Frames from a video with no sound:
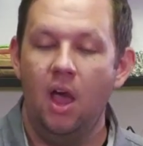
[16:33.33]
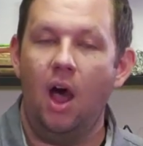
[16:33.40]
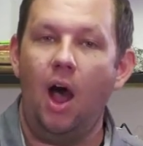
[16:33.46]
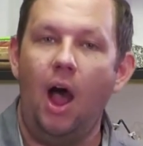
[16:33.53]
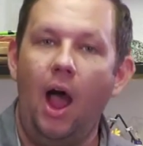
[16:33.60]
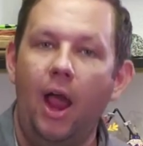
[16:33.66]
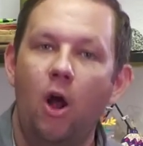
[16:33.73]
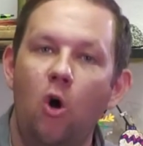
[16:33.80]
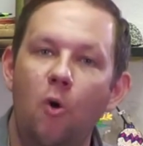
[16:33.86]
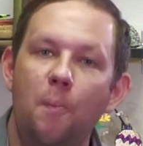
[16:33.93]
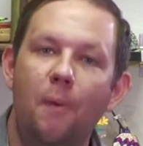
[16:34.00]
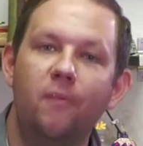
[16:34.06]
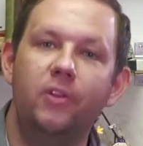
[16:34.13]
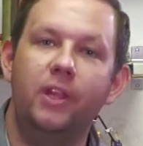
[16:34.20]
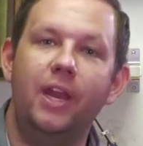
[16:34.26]
I
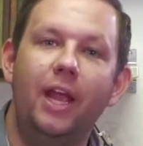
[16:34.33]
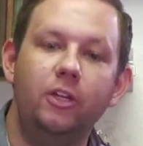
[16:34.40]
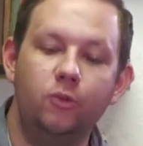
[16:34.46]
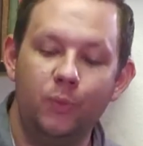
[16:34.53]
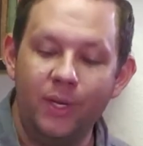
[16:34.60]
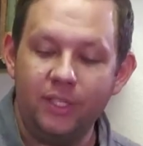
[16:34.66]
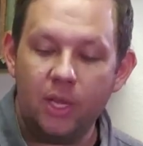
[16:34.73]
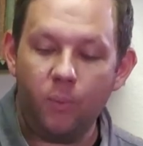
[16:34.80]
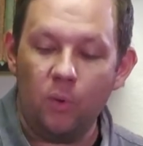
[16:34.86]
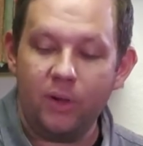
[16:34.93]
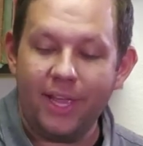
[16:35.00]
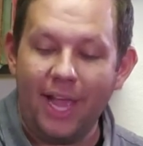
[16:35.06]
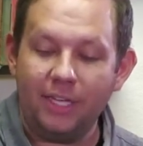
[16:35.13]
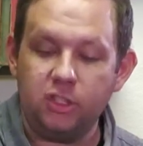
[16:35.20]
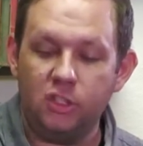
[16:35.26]
hope over the next week that we'll
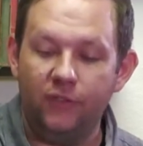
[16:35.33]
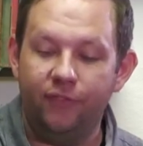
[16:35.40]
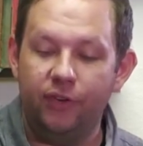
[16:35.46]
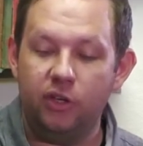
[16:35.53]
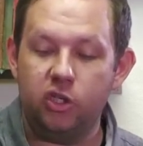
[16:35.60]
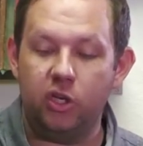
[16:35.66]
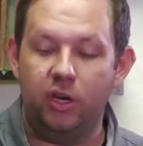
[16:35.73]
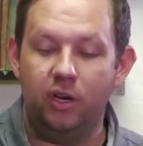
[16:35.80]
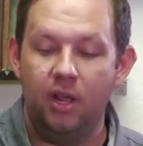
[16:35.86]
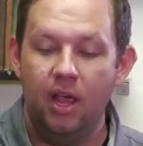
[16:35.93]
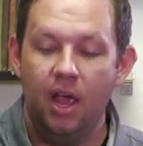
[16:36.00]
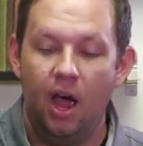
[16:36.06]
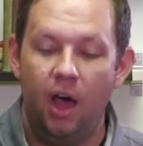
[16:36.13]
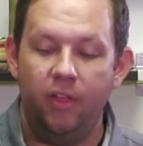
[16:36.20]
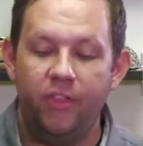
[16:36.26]
catch a vision
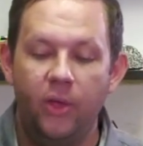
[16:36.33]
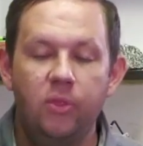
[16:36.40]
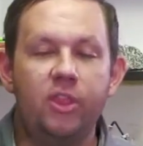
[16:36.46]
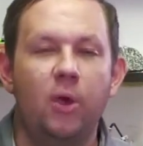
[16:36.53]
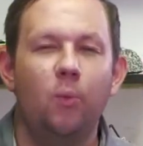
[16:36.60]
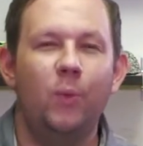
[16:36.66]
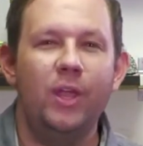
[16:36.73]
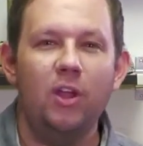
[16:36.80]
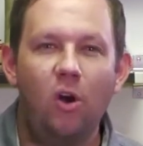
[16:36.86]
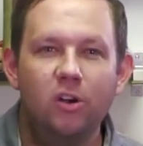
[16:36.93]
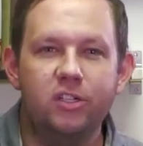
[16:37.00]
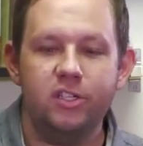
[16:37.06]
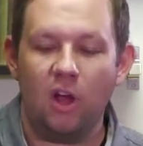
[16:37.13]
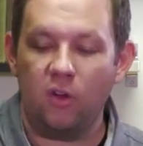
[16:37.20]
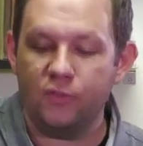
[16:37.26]
that we
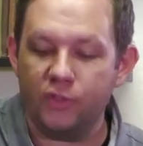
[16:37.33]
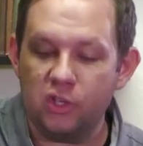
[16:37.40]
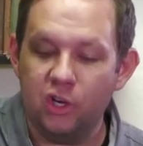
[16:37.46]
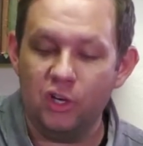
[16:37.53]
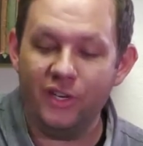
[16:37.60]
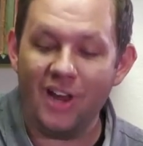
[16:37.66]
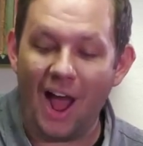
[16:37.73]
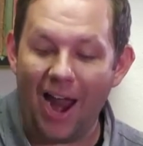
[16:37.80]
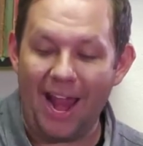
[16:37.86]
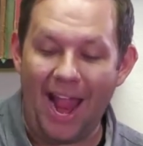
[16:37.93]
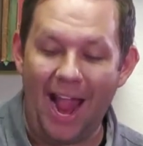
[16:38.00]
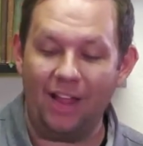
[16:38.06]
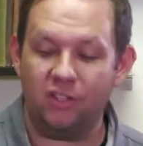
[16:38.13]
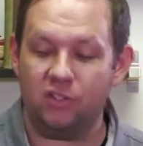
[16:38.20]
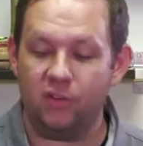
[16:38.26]
ourselves could not
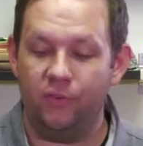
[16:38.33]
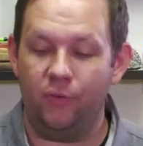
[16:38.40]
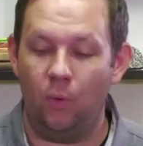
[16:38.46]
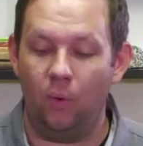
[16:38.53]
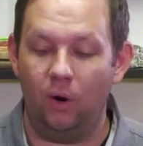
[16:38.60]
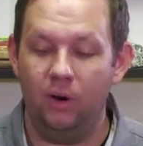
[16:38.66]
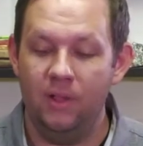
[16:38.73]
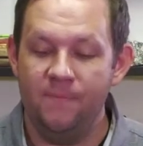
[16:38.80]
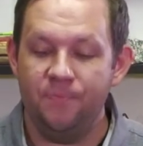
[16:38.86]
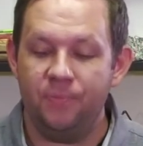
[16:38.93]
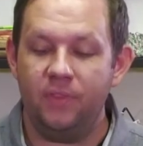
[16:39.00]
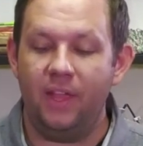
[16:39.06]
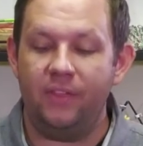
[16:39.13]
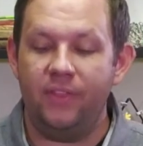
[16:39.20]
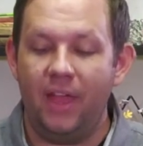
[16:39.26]
ask for,
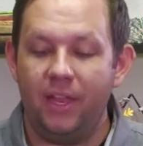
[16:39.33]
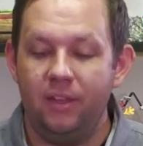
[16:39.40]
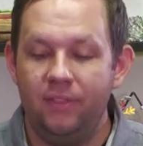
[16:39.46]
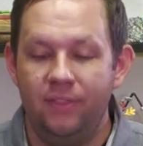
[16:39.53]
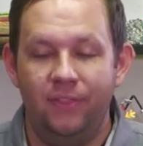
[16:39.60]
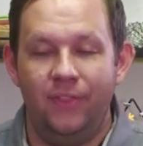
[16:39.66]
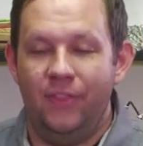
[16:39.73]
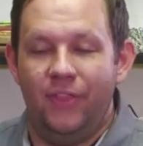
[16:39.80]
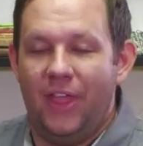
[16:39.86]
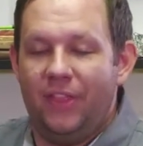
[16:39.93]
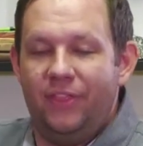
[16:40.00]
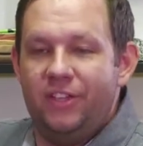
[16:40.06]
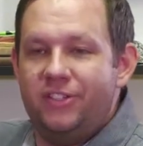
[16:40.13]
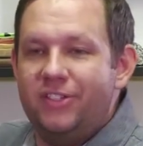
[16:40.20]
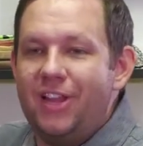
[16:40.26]

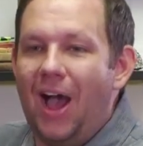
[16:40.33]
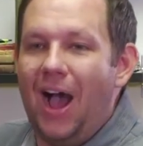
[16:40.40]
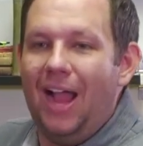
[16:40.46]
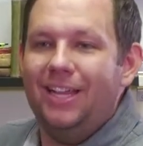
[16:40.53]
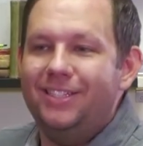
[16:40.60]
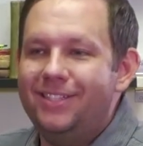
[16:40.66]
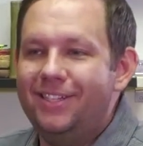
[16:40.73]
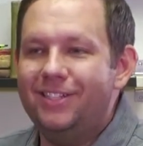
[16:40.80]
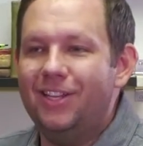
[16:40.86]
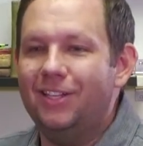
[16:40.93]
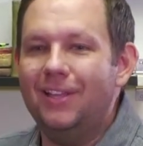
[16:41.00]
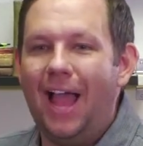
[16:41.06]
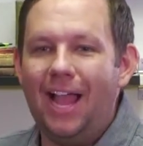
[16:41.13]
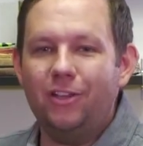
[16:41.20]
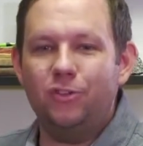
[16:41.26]
that this ties into
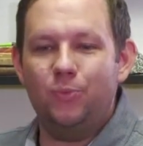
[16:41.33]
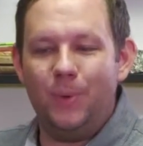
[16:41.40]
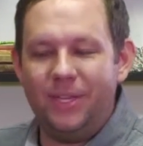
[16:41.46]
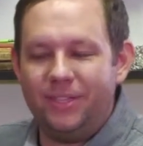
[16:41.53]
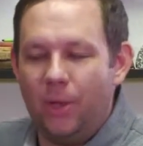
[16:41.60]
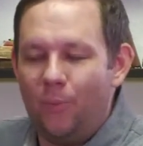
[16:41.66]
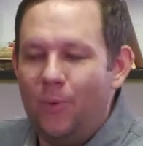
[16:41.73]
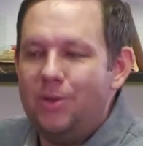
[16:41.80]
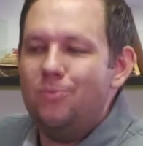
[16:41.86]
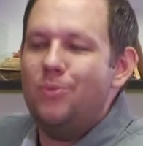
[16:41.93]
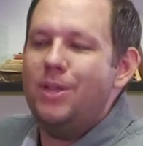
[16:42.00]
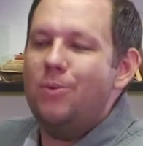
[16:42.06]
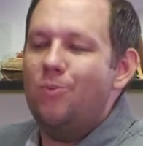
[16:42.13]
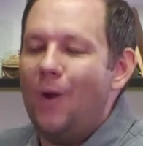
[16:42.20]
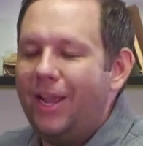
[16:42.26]
last week, that when
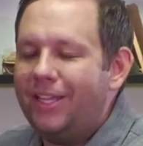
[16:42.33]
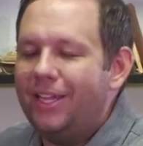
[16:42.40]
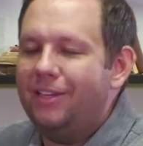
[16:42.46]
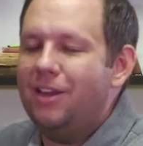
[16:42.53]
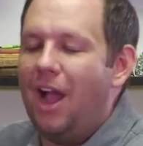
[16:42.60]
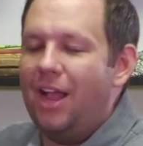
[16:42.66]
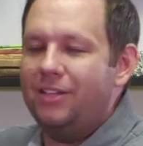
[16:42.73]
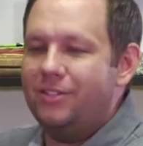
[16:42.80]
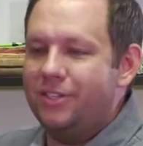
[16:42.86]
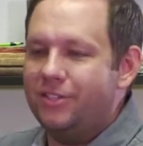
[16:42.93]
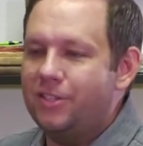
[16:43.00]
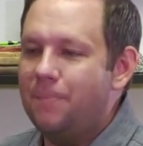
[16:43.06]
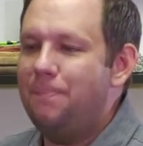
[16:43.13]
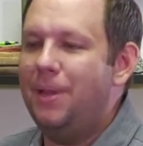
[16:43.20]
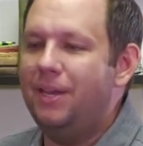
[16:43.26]
we recognize
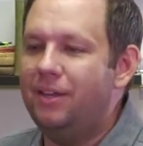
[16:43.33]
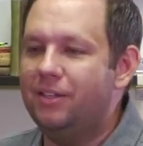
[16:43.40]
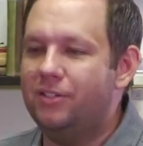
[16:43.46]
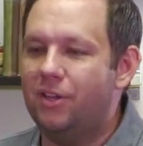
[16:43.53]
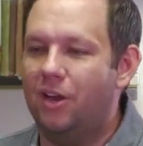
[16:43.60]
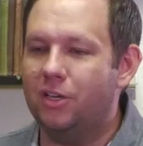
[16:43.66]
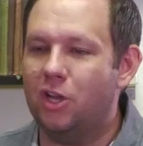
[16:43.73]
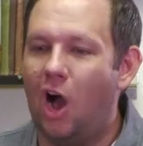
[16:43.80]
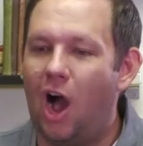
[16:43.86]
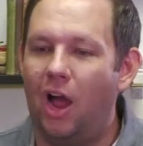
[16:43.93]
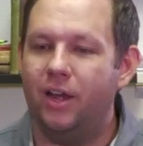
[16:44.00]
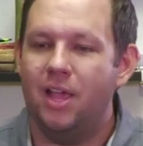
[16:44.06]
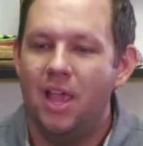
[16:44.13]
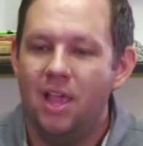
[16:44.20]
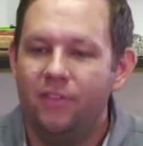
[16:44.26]
this dependence on
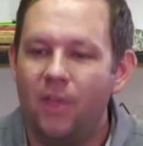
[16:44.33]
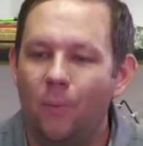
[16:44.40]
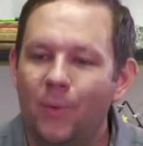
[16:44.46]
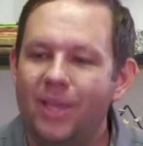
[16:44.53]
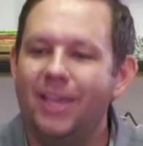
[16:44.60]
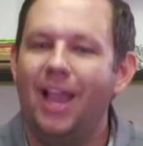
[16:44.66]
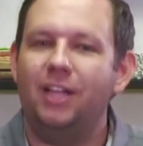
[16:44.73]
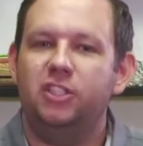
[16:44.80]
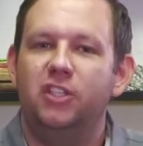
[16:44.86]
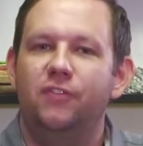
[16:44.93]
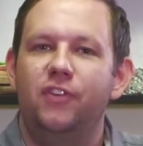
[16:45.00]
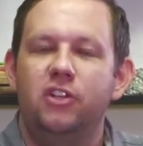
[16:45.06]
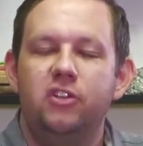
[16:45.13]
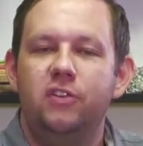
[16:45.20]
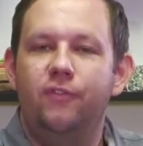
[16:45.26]
God, that we catch a
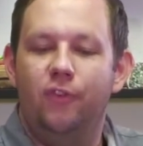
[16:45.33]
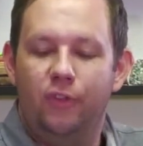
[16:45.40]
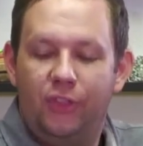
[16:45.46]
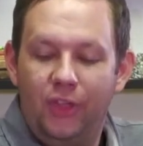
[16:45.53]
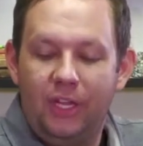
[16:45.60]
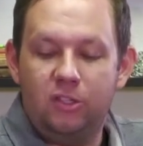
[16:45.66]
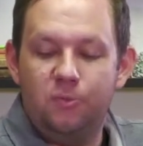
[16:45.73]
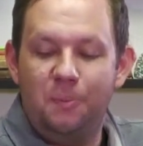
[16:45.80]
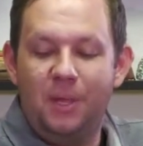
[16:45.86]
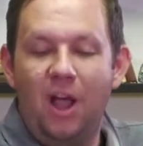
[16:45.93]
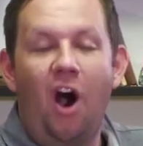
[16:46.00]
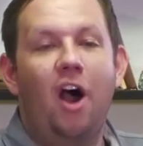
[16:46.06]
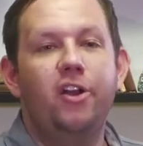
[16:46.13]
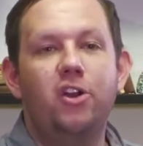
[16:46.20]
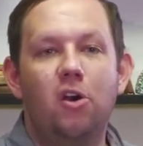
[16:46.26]
vision for things
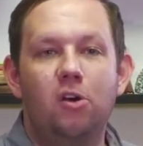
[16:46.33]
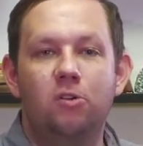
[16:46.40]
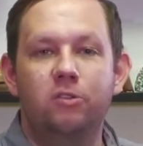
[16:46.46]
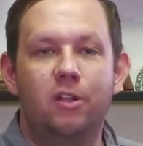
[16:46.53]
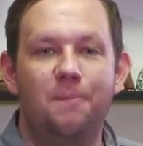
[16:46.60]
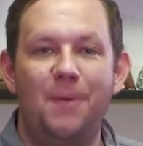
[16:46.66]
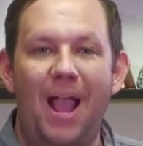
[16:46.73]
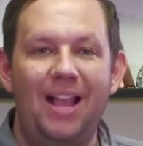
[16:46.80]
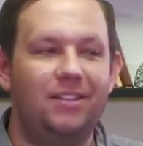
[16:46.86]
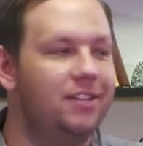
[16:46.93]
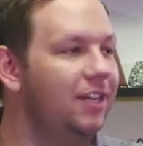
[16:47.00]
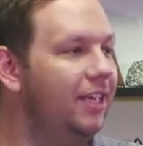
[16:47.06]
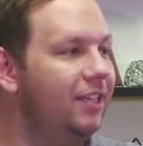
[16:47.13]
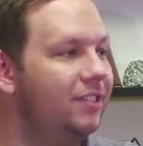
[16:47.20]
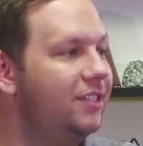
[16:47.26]
beyond our own
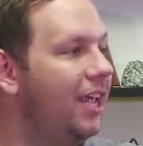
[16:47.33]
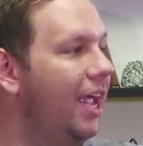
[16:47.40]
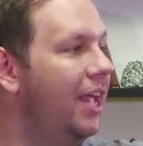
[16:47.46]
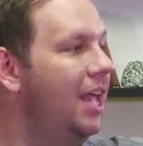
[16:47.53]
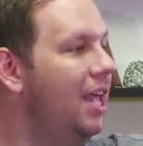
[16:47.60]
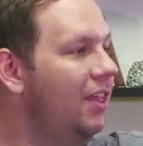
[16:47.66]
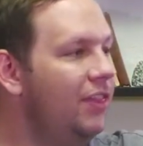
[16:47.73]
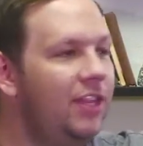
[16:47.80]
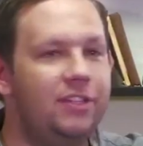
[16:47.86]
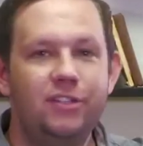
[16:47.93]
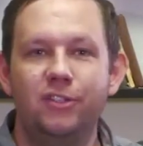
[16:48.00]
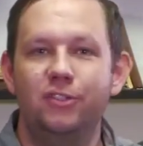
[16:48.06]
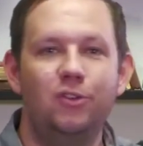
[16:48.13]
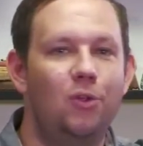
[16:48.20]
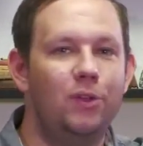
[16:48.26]
capacity and say,
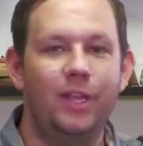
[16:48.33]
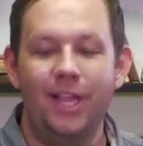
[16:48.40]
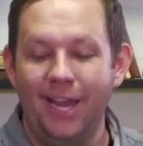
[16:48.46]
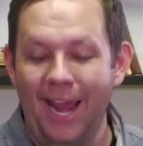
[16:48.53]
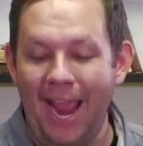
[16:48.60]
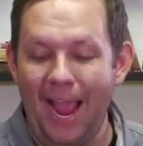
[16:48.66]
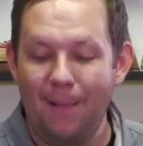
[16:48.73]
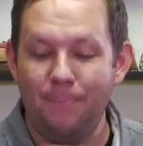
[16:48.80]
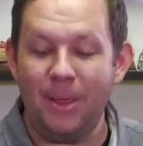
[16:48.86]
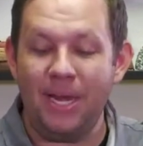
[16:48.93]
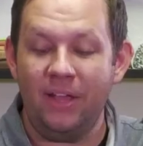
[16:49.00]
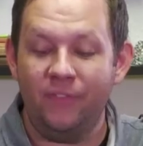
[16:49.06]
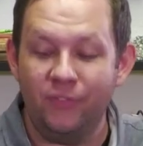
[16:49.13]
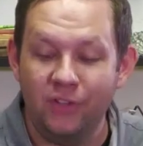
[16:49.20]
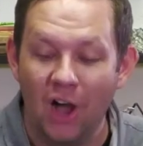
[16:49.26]
this is only going to
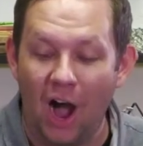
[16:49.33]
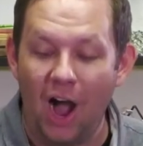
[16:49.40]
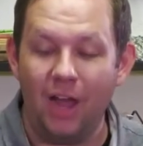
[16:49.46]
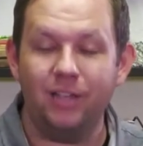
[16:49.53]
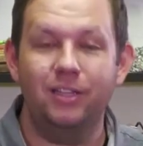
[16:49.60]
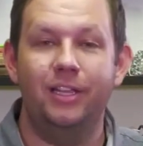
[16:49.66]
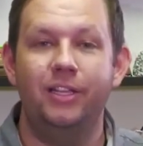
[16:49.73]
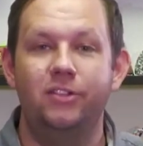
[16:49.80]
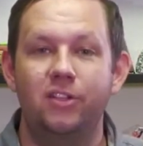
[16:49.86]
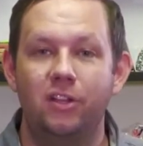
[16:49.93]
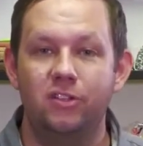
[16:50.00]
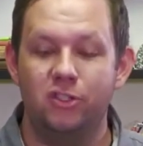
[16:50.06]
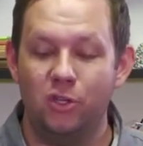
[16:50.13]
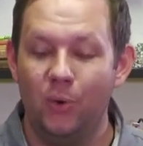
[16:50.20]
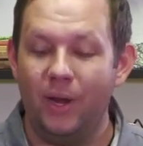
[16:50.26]
happen if God leads
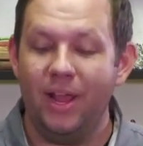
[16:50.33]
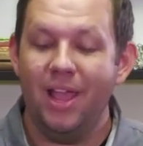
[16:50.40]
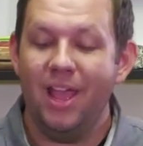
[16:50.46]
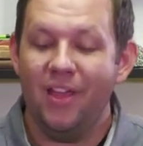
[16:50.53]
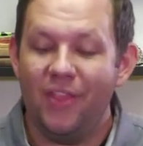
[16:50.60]
us to it.